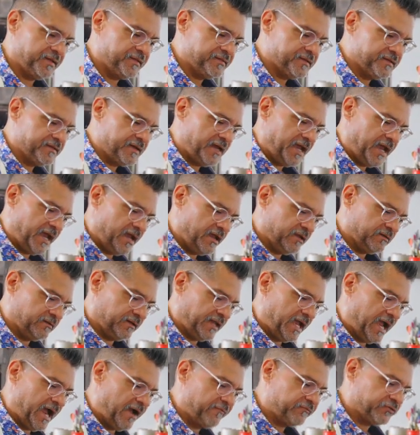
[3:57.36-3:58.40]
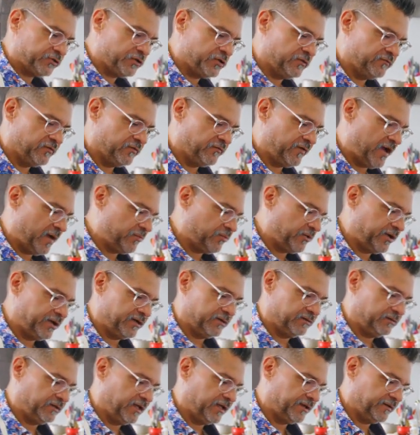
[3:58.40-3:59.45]
season after you've
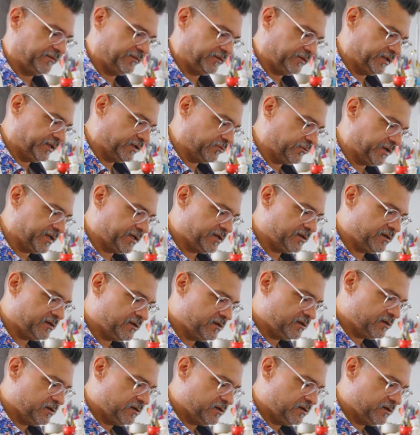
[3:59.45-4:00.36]
evaporated a lot of the liquid.